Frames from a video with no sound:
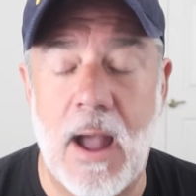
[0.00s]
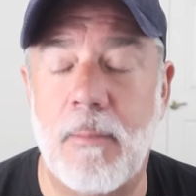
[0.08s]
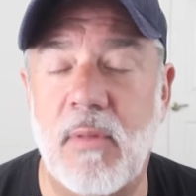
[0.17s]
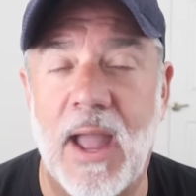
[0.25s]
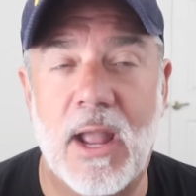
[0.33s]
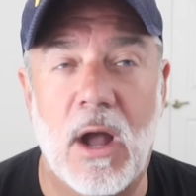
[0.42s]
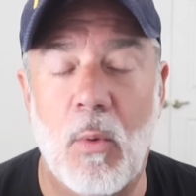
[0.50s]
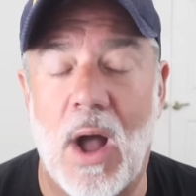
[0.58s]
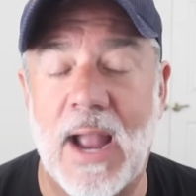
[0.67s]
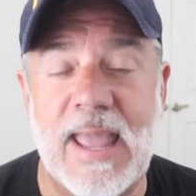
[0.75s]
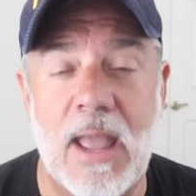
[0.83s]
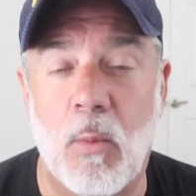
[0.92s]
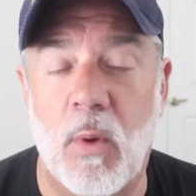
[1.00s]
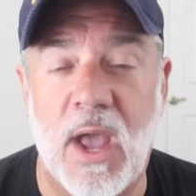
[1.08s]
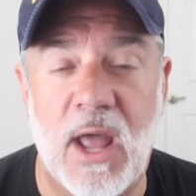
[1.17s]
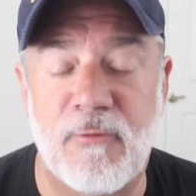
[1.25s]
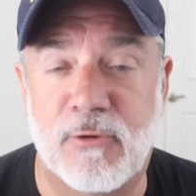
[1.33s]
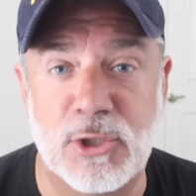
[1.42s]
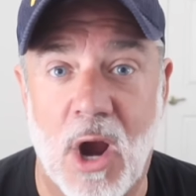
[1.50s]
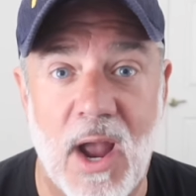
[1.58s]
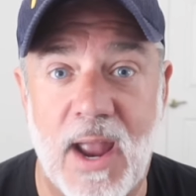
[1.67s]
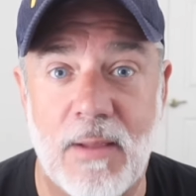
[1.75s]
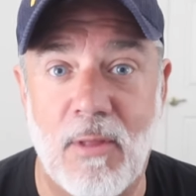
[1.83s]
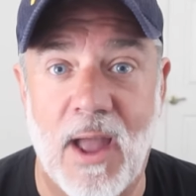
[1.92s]
I'm like, I can't win for
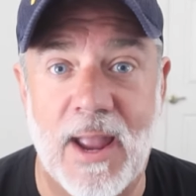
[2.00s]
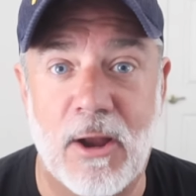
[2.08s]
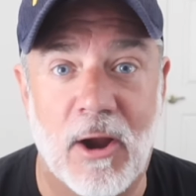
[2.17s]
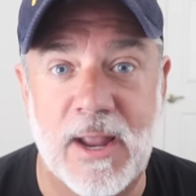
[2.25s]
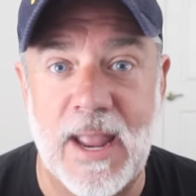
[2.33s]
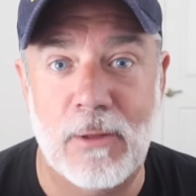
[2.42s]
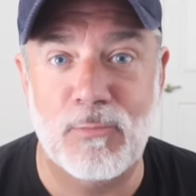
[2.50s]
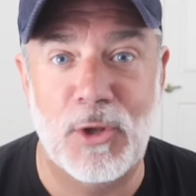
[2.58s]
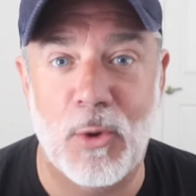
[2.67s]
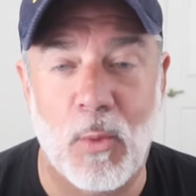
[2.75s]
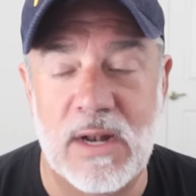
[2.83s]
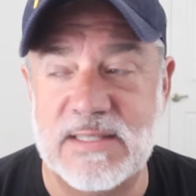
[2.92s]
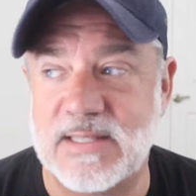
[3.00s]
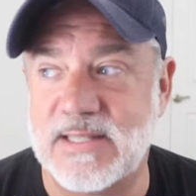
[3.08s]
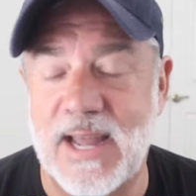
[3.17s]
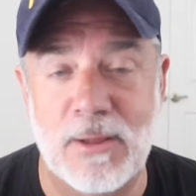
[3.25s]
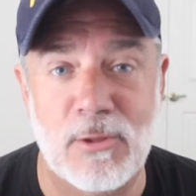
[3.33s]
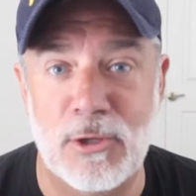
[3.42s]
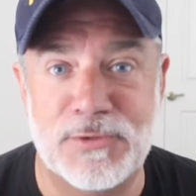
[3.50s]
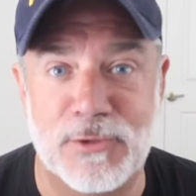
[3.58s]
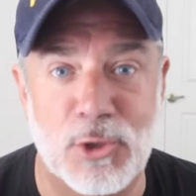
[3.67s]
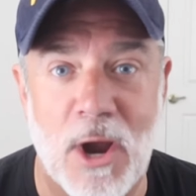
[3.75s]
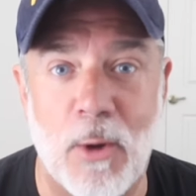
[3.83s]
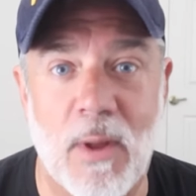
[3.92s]
trying, like, or I can't, you know, what is the saying, lose
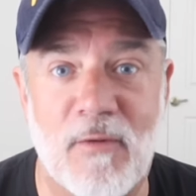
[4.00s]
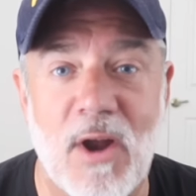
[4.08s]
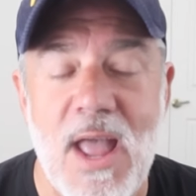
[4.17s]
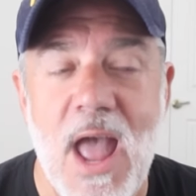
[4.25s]
for trying or whatever.